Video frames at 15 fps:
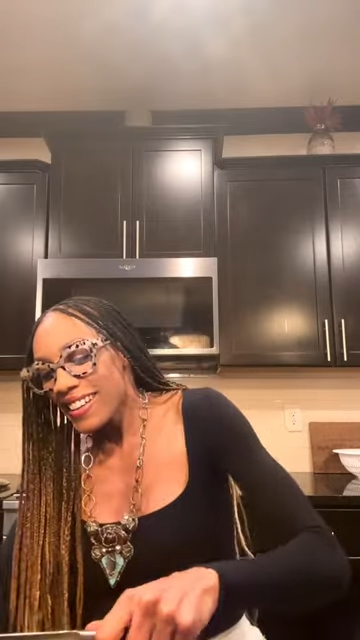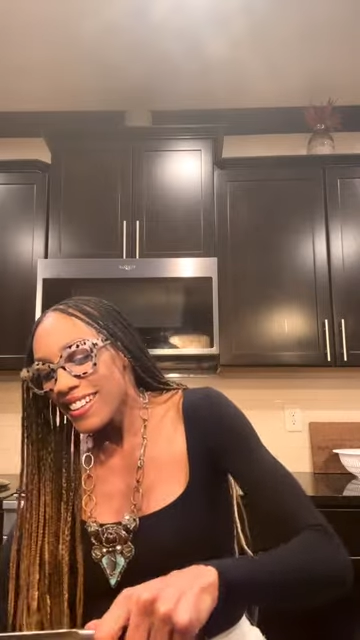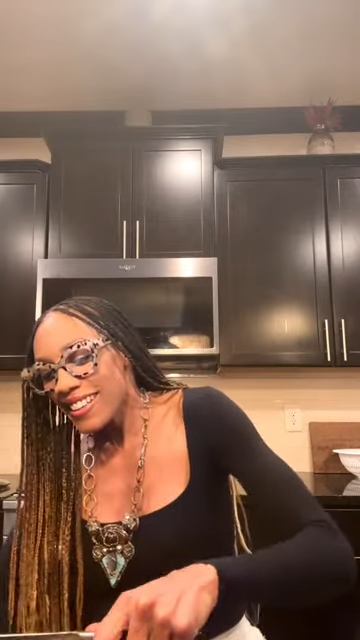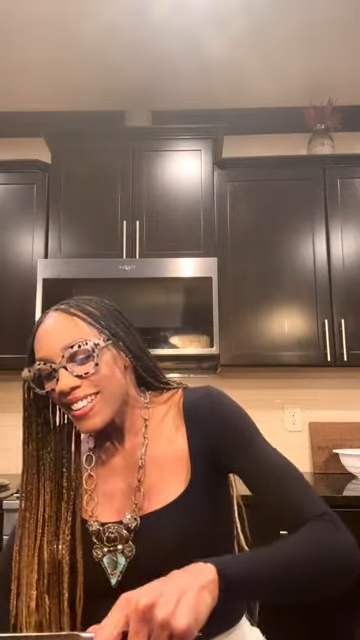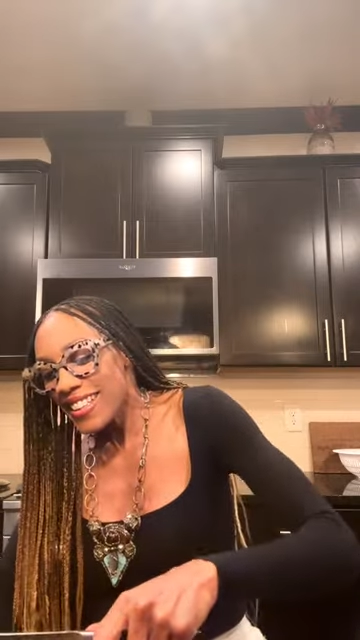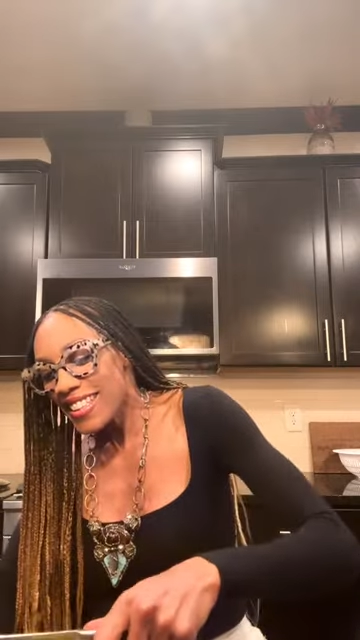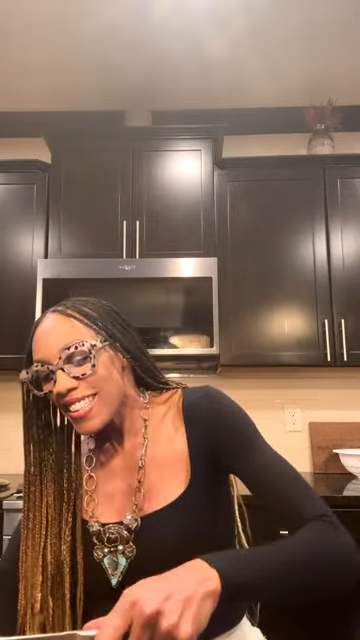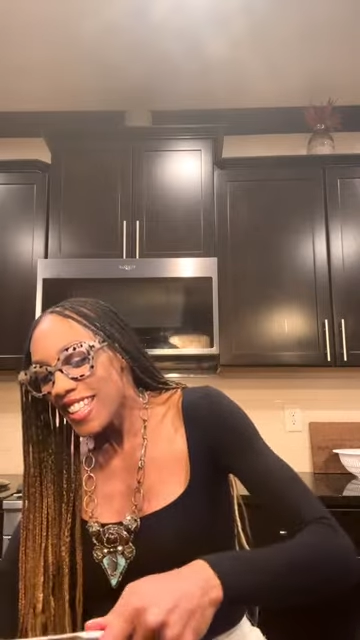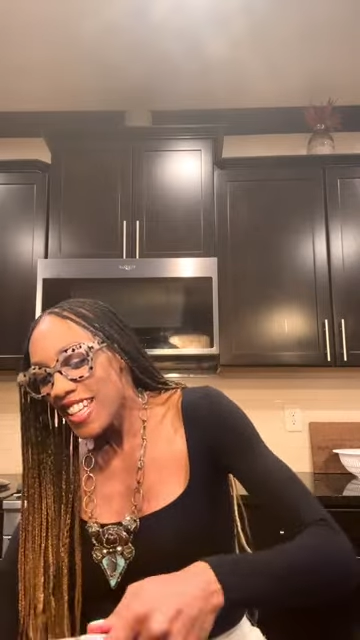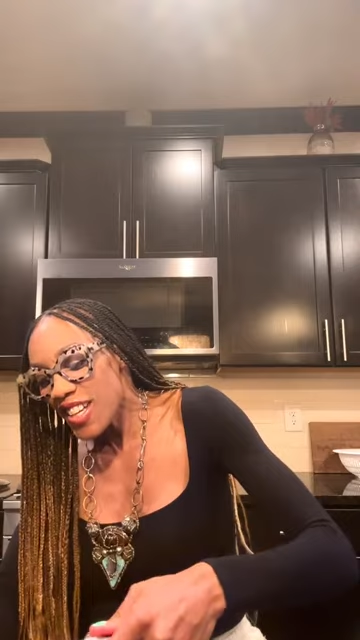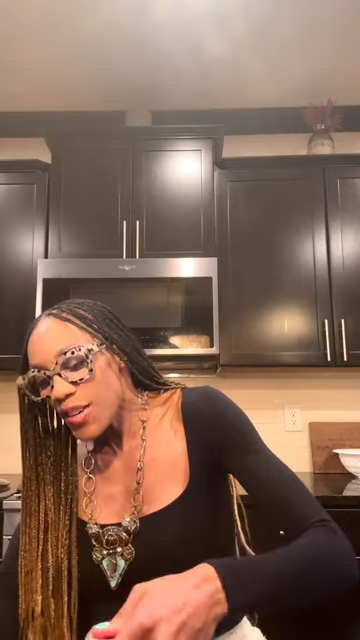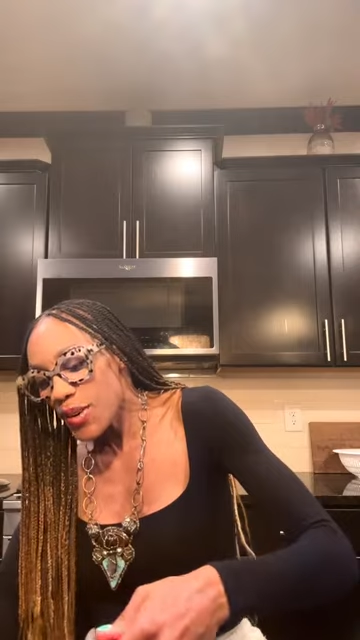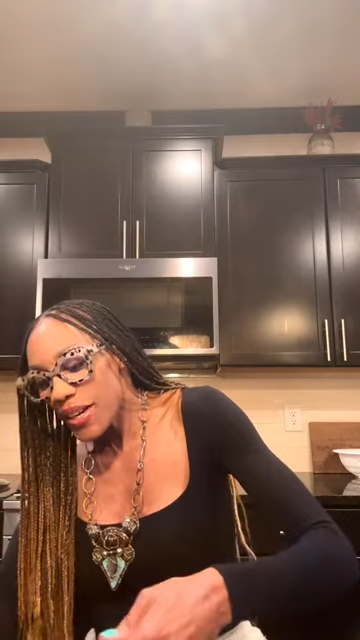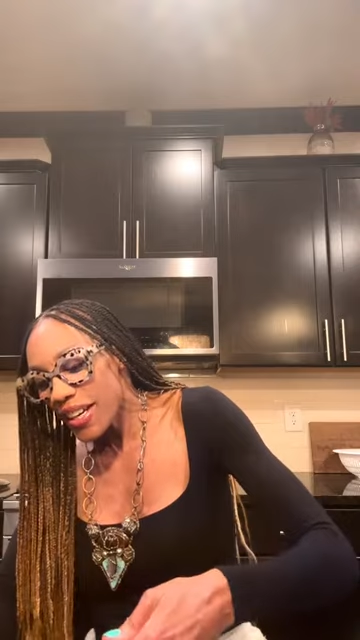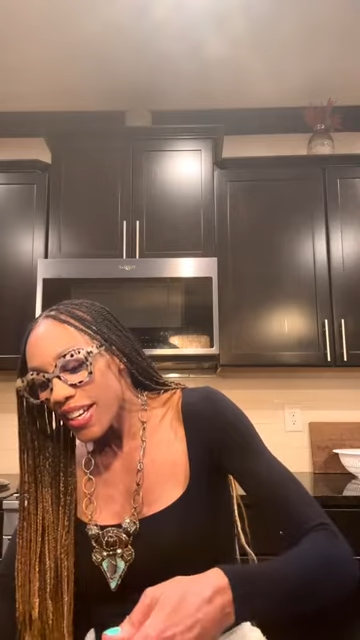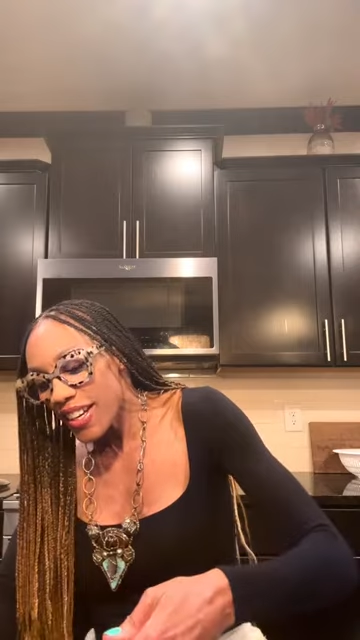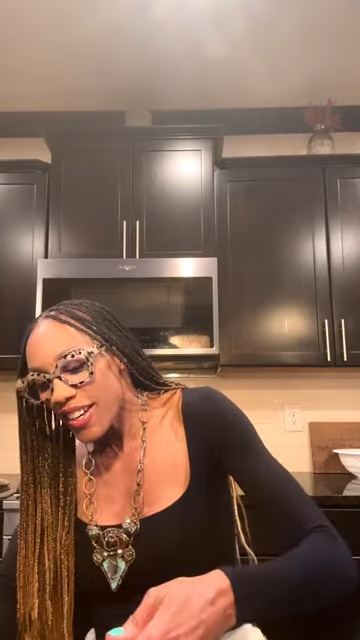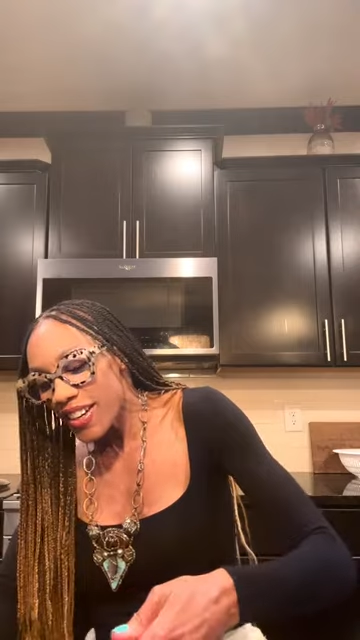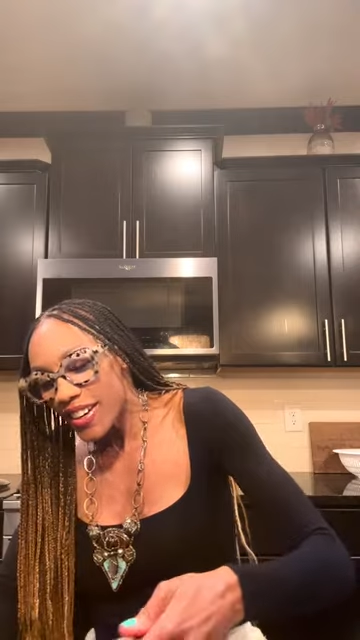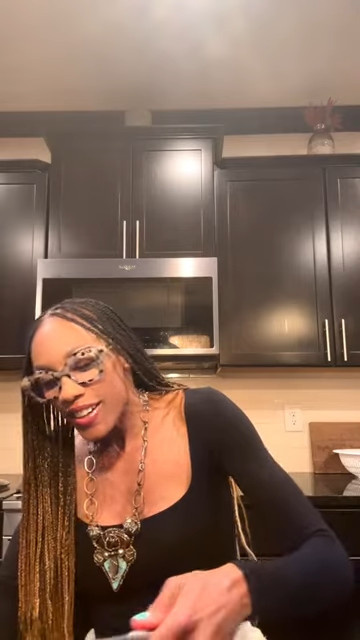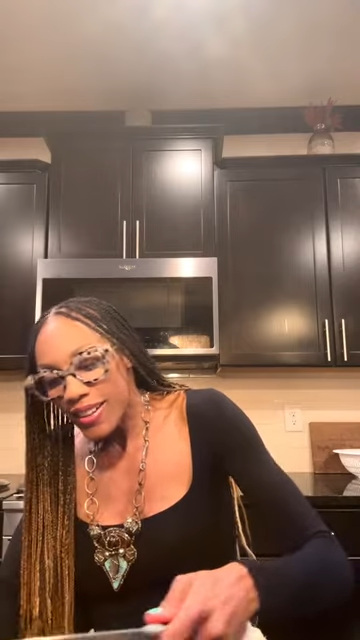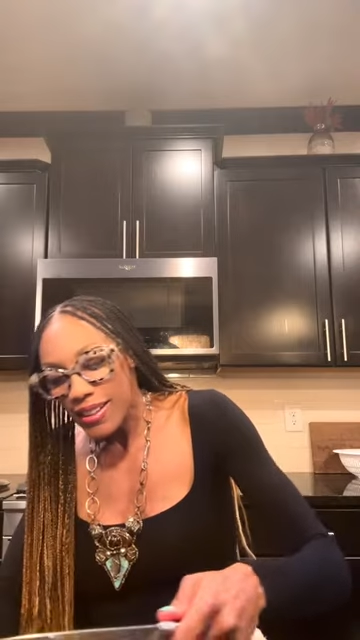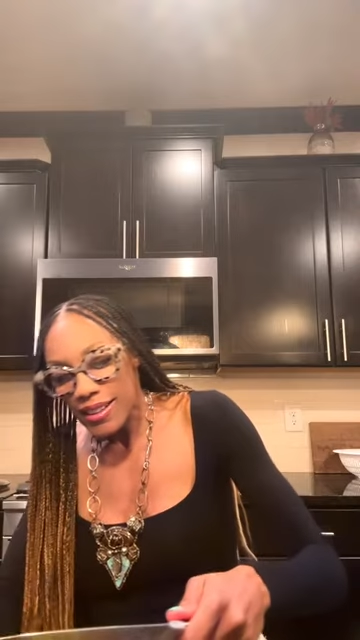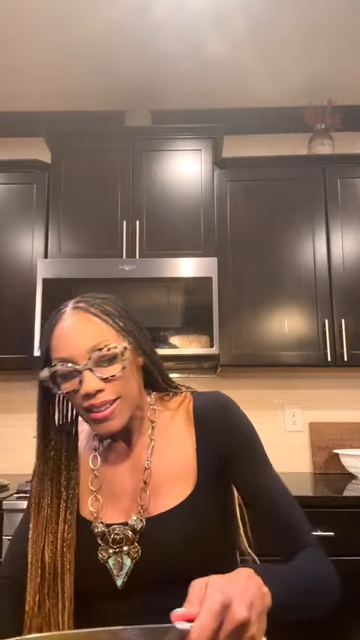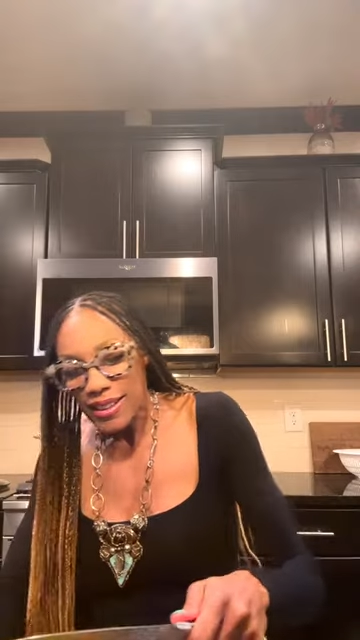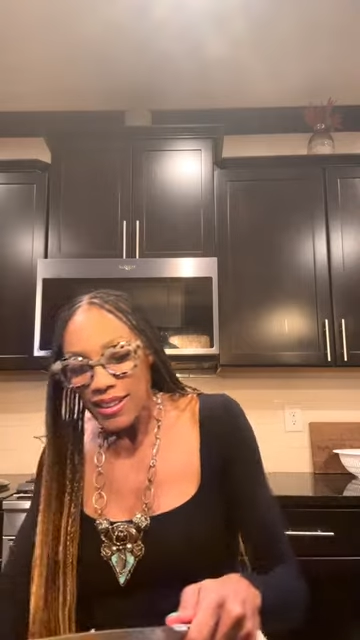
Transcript: good to see you in here.